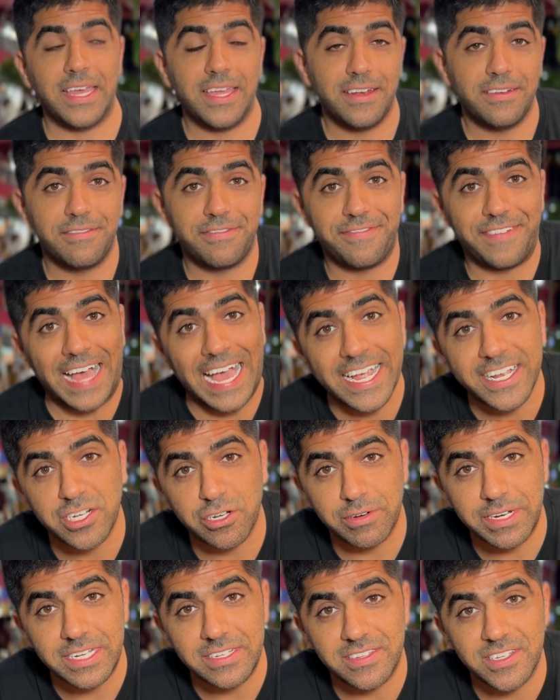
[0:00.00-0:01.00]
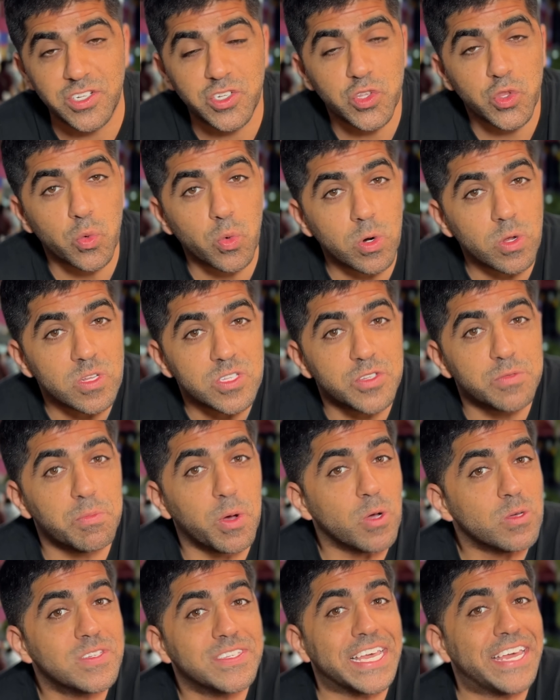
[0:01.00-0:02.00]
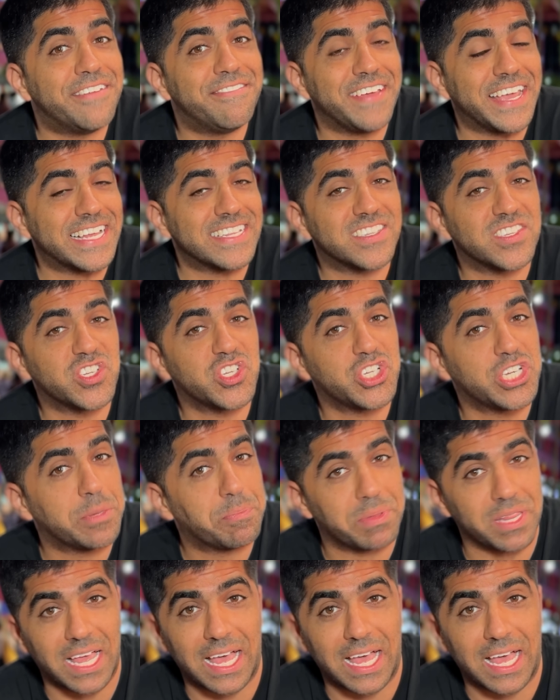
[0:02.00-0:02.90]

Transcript: and factories into the world's most advanced chip